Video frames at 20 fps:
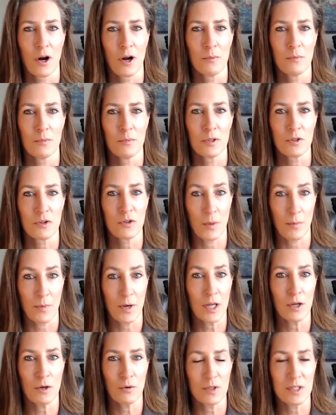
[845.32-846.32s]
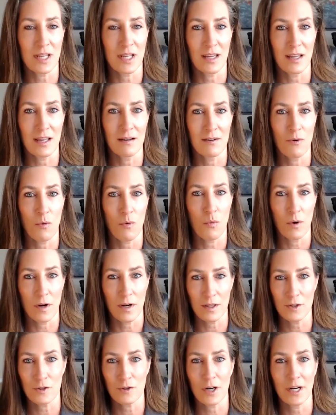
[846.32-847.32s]
from somebody who was in
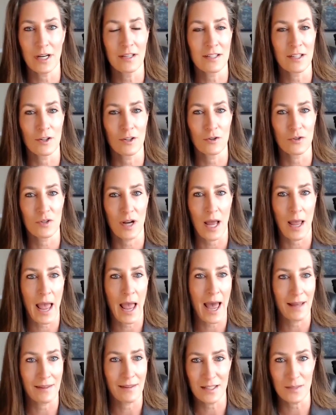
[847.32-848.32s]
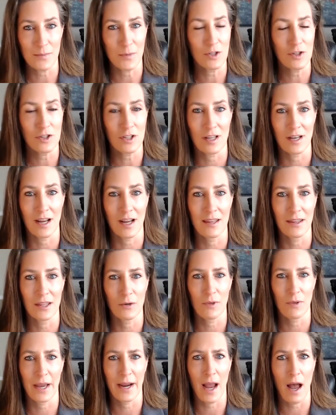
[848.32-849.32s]
one of the training centers. And I had this mention and
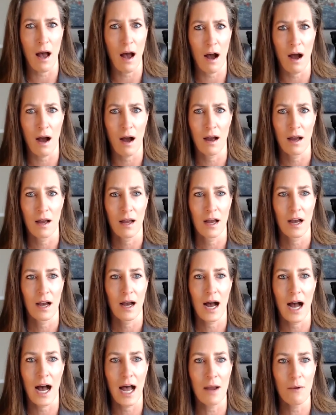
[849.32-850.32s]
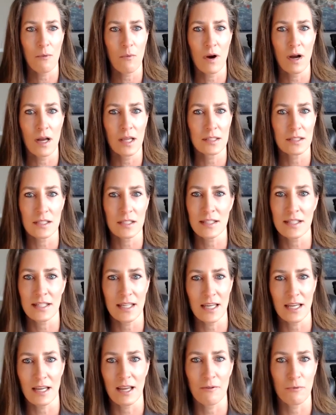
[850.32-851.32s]
they're like, I want to
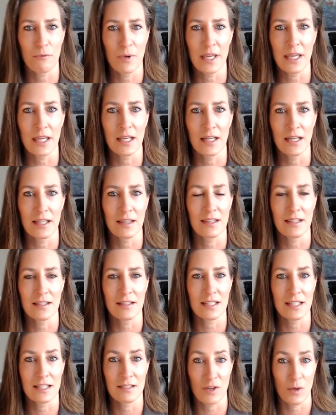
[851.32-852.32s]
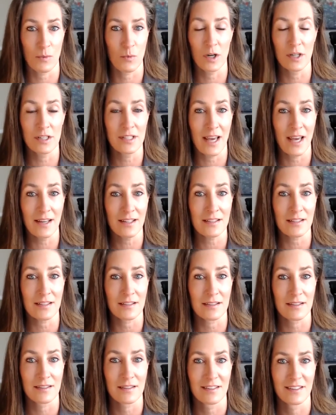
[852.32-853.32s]
see if we can get this somewhere in
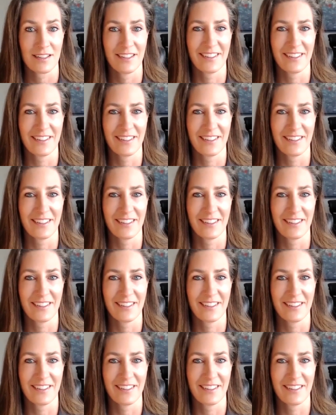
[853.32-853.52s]
Texas.